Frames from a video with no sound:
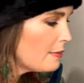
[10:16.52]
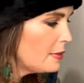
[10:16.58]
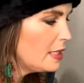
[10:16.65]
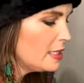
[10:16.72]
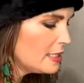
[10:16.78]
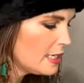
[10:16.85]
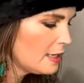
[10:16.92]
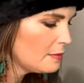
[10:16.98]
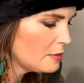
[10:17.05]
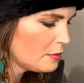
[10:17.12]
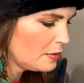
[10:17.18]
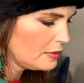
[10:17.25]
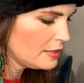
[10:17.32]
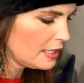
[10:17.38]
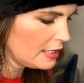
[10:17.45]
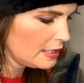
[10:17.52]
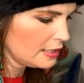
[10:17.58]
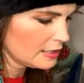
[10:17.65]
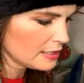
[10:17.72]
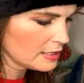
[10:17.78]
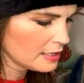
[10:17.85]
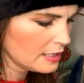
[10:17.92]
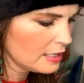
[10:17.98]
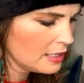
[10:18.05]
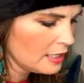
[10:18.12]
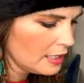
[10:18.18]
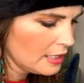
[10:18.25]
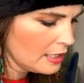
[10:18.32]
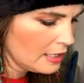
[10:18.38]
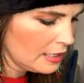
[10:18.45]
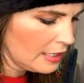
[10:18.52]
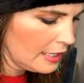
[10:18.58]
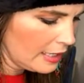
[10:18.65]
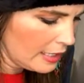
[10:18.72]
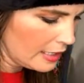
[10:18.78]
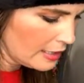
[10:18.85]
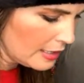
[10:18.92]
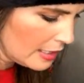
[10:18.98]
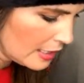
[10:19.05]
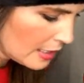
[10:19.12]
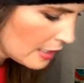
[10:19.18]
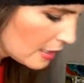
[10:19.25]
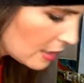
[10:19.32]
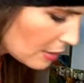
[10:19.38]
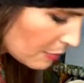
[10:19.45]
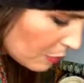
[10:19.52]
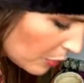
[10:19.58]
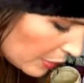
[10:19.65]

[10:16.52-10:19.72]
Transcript: how many times we said it. And then the,